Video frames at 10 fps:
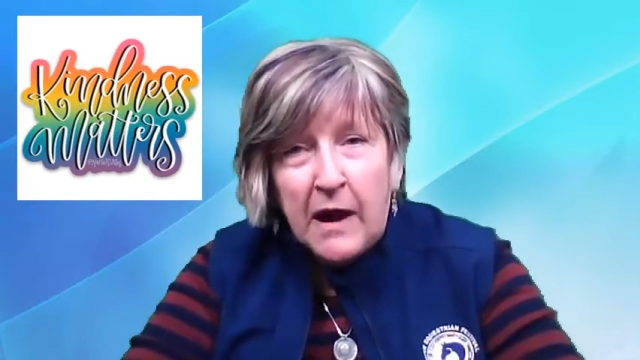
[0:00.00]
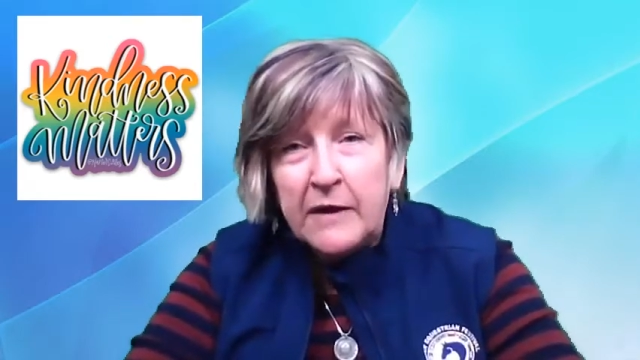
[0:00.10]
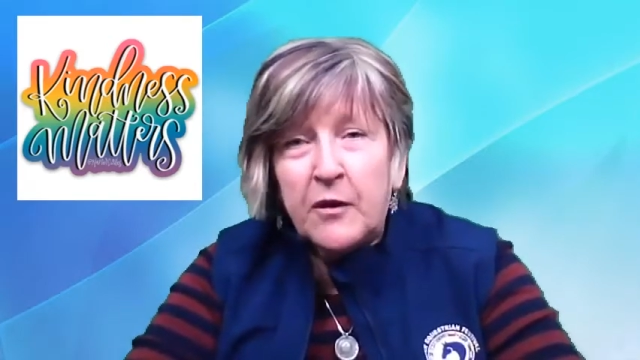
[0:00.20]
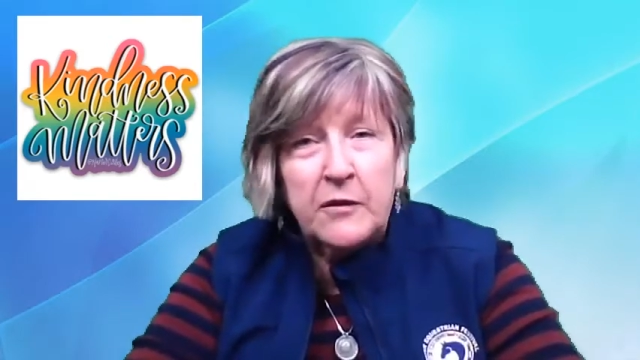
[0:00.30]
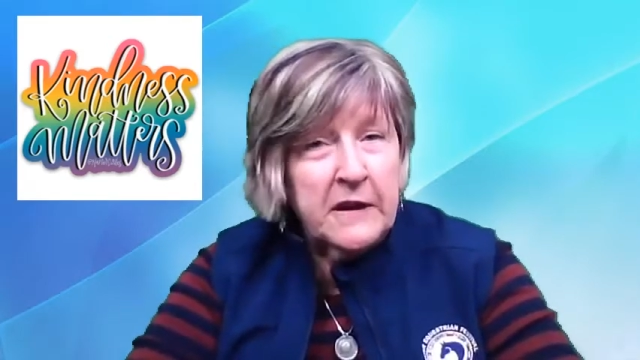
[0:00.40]
I
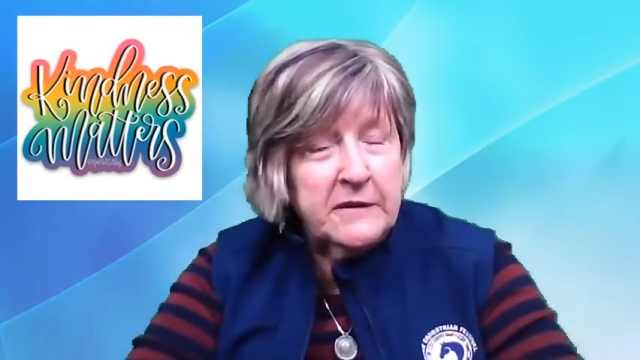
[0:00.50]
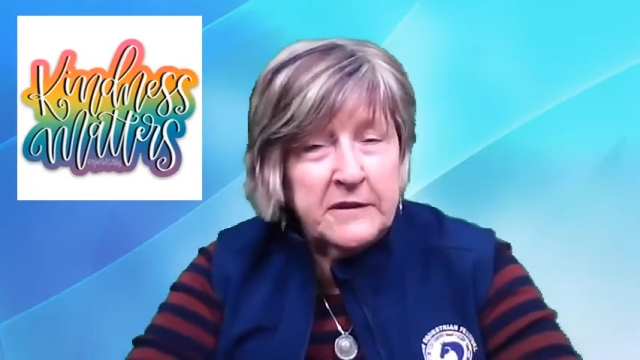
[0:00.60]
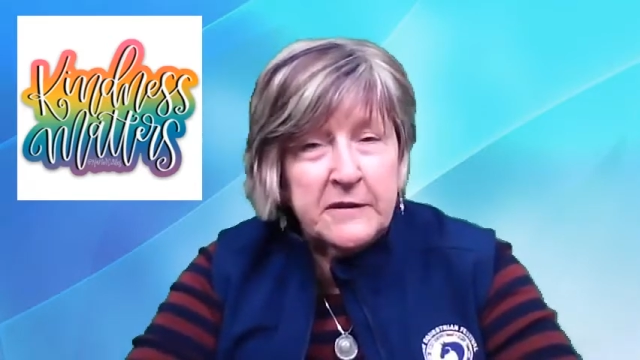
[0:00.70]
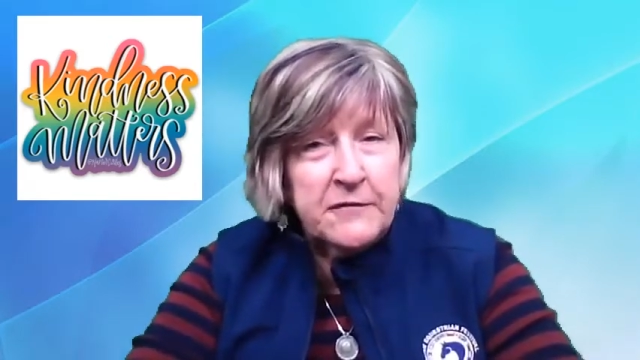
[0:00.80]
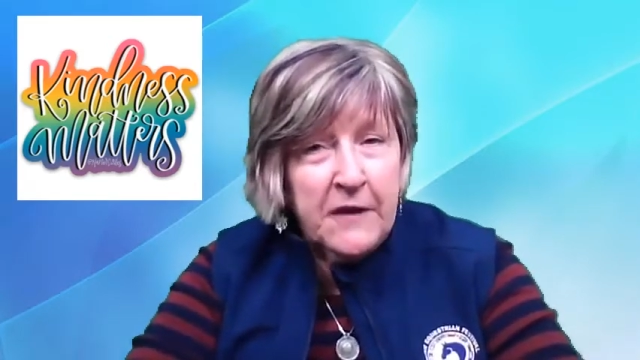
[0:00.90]
thought they
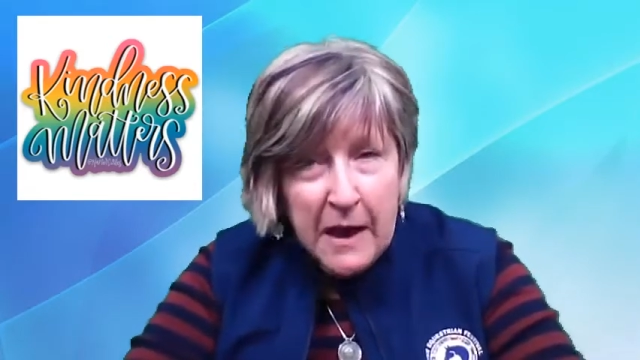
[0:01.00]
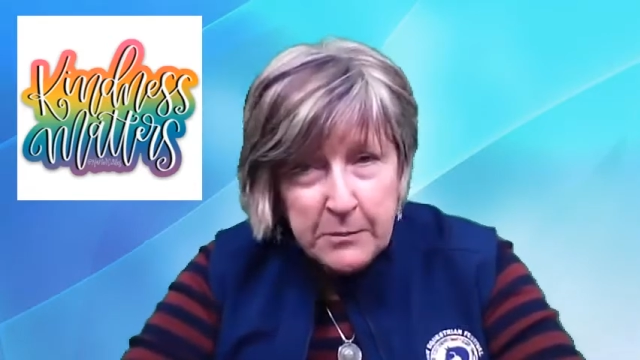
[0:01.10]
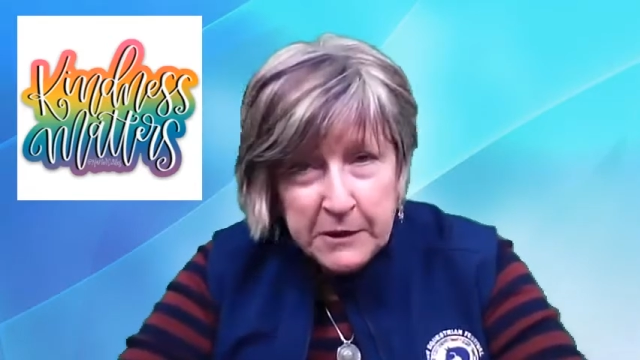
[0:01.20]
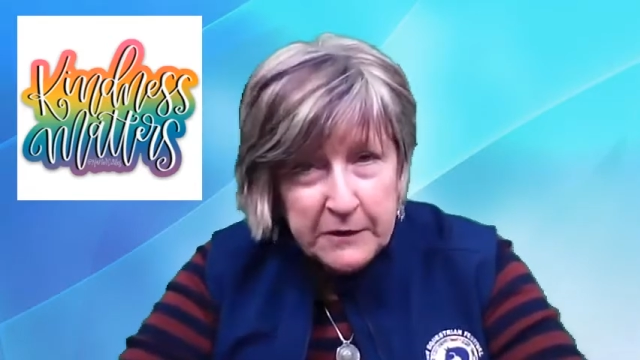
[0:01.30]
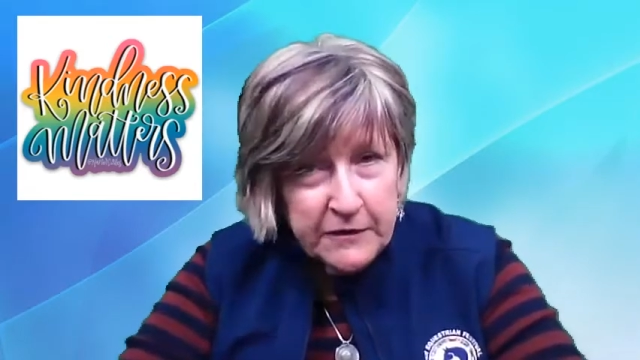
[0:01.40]
did a
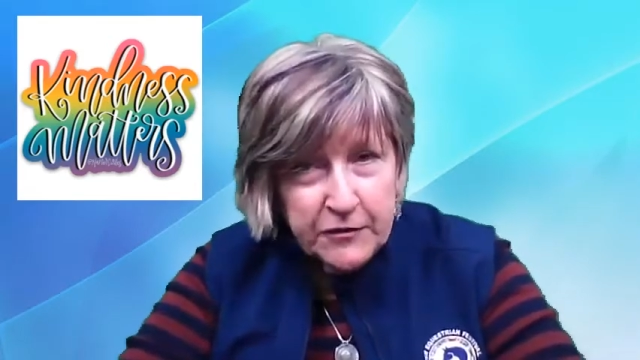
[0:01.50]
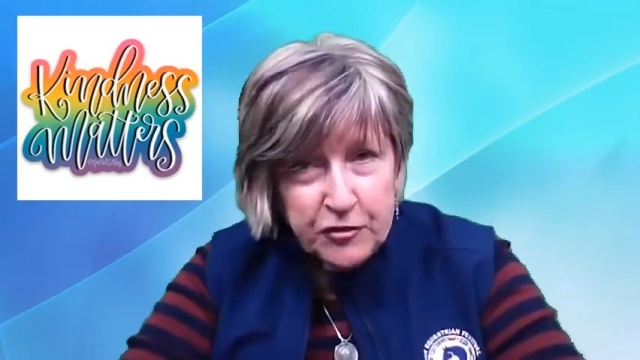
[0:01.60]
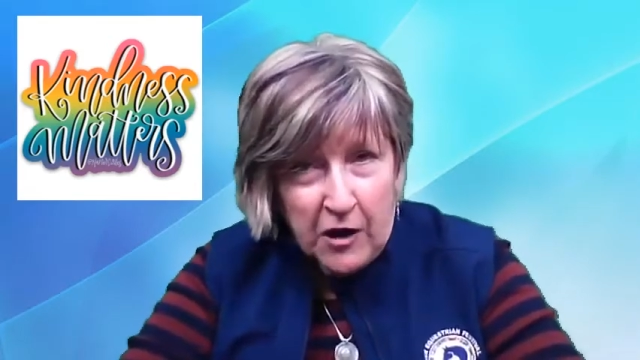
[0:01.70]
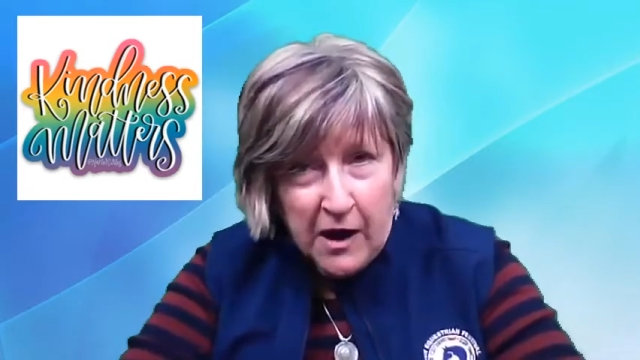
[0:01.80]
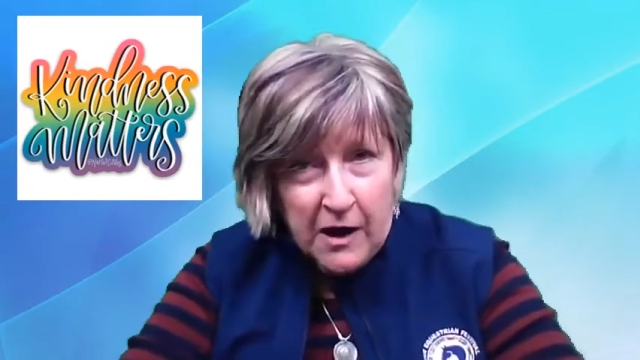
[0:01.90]
fabulous
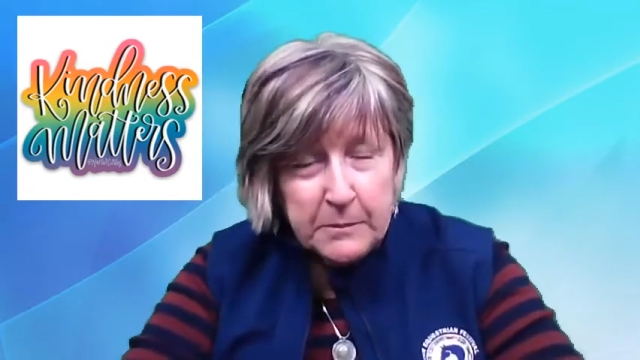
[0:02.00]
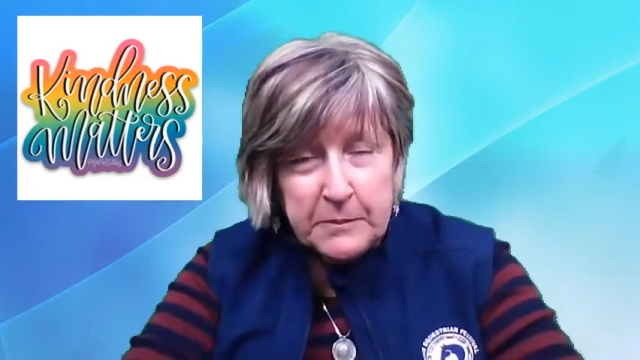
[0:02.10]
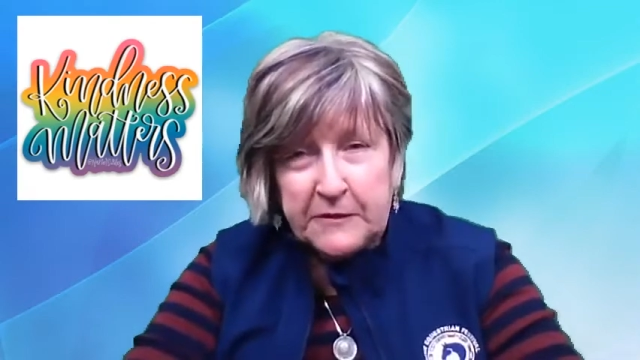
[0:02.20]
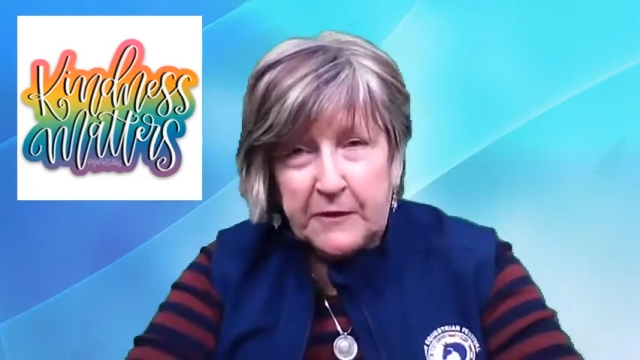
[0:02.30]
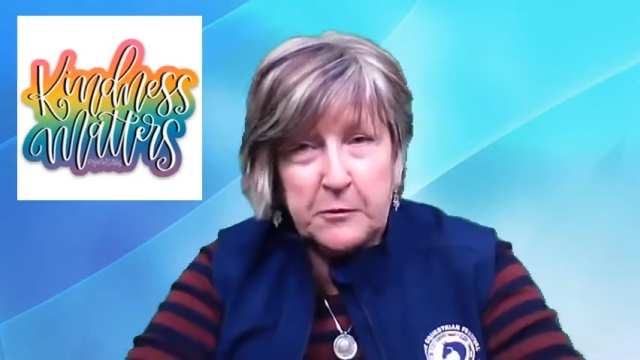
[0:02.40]
job.
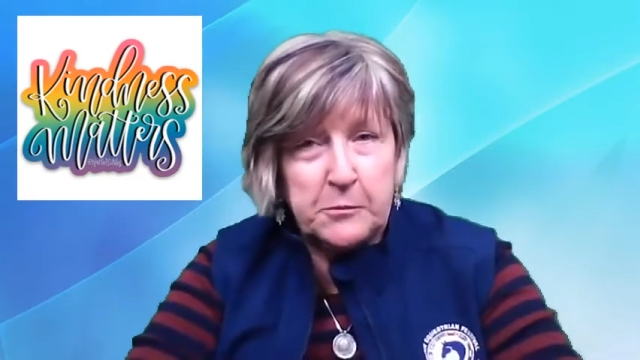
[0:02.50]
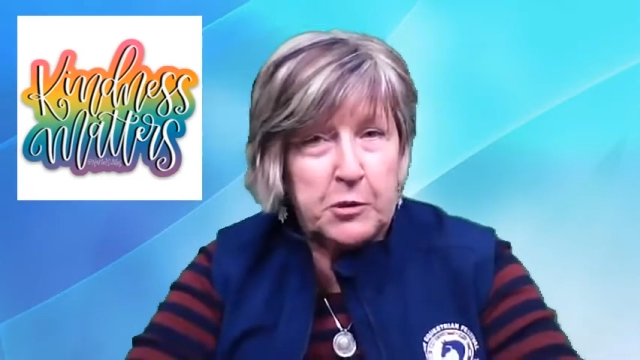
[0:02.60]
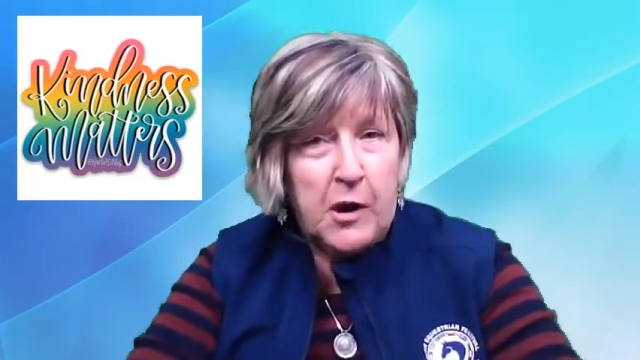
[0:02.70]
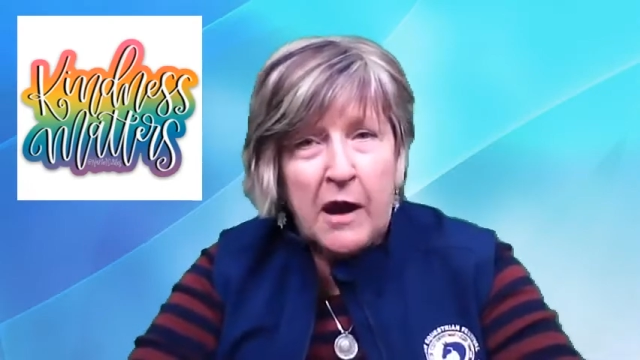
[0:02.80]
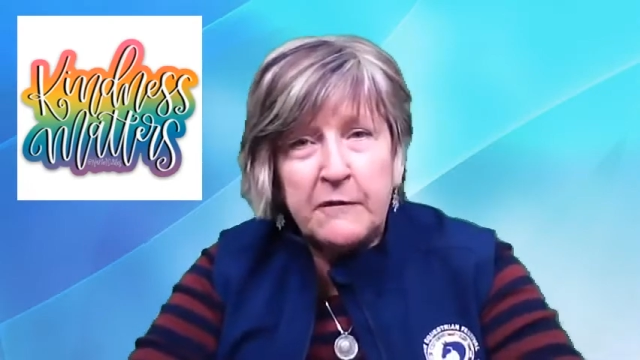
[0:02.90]
So,
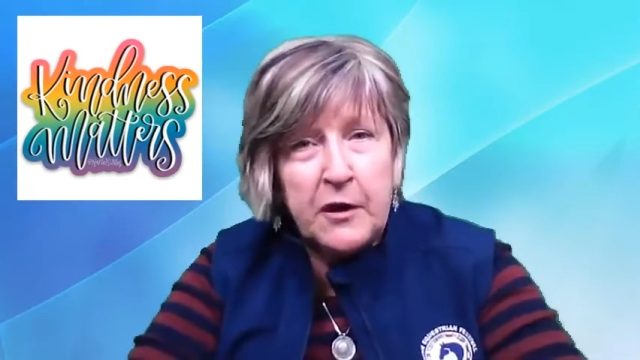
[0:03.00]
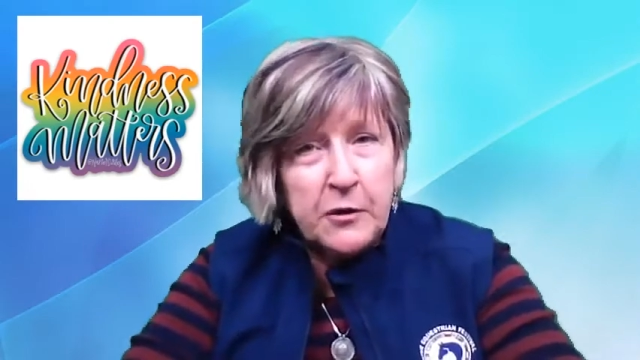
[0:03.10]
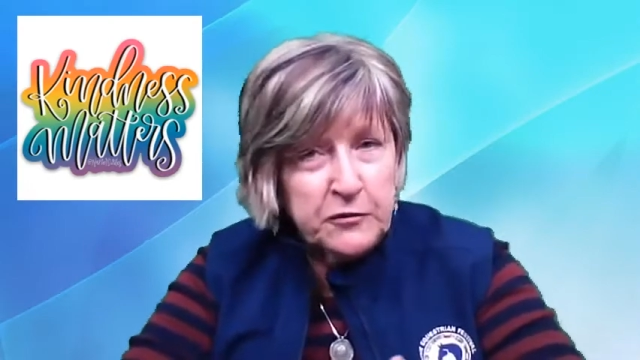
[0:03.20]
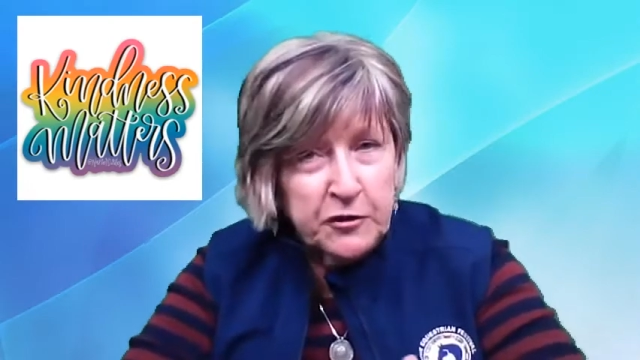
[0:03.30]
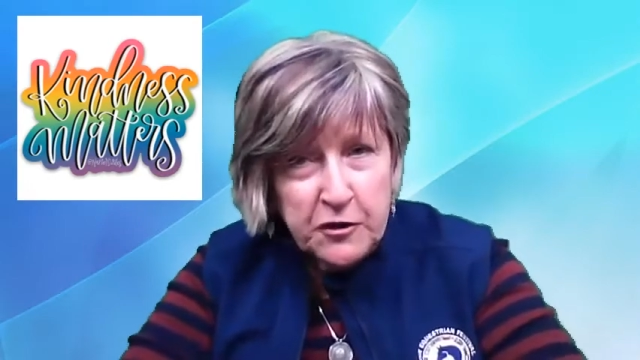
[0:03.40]

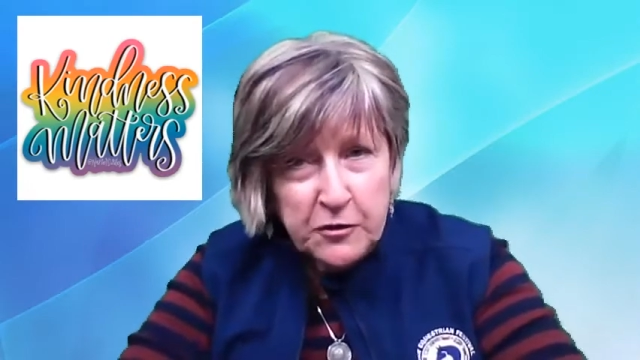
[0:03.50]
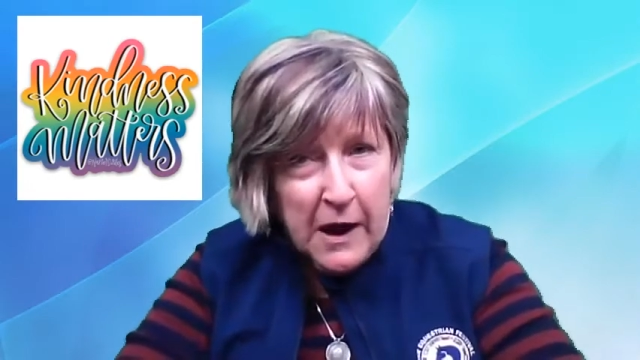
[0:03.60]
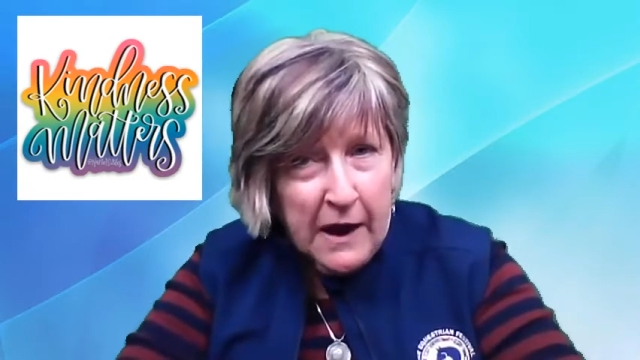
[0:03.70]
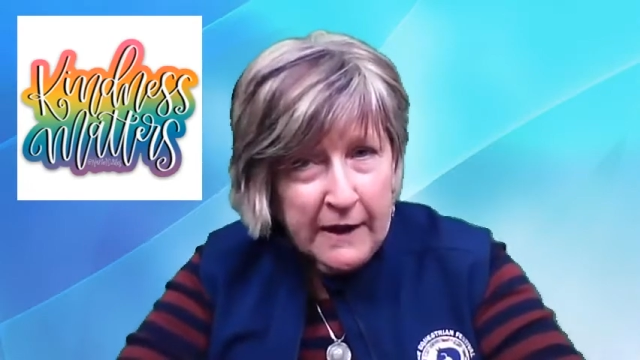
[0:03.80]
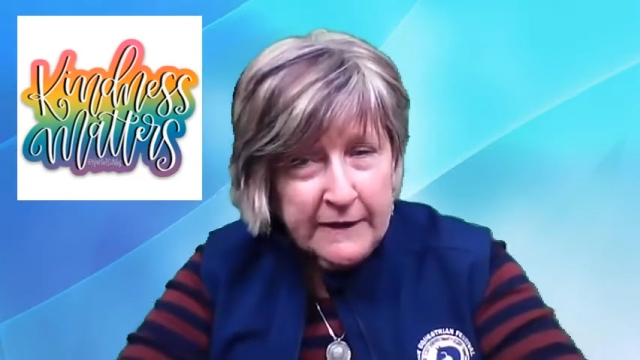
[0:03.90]
bravo to you
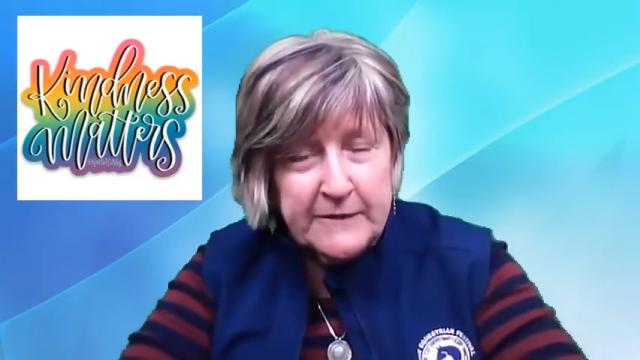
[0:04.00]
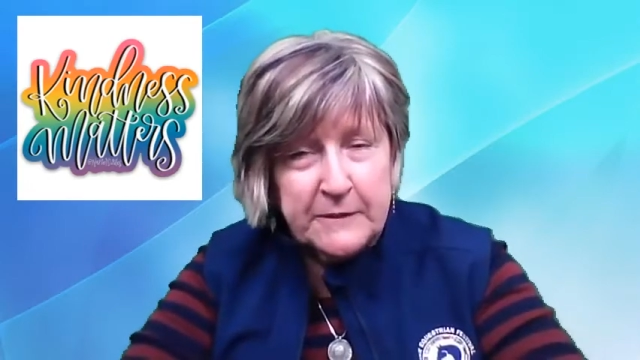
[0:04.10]
guys.